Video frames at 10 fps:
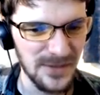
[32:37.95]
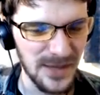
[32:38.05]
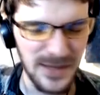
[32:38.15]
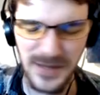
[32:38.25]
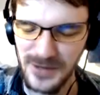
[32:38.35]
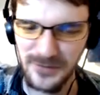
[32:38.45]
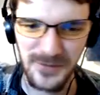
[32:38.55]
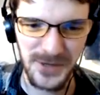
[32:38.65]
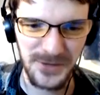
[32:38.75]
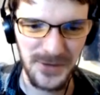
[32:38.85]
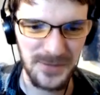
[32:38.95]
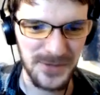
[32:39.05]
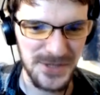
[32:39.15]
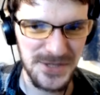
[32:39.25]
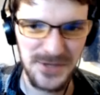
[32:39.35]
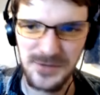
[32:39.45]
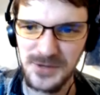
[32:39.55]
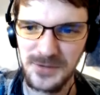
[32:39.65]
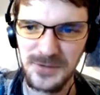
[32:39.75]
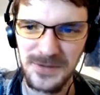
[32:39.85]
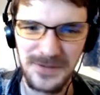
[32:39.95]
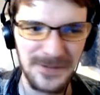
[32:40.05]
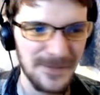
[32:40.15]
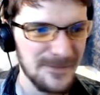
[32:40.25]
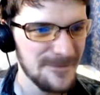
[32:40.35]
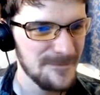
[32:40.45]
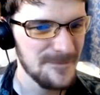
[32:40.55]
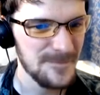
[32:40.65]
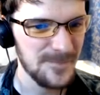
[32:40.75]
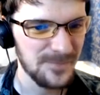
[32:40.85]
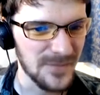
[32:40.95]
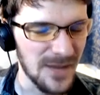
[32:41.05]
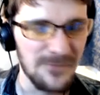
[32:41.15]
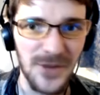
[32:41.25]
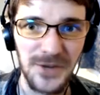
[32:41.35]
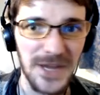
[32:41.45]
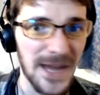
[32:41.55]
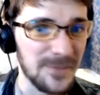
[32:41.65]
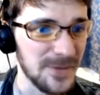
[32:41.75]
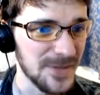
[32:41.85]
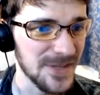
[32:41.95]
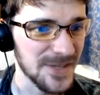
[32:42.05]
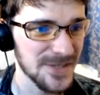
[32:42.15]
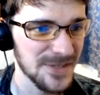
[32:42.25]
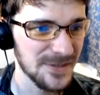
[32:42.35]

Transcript: I love Monochromon. He's so cool. I'm very happy with this.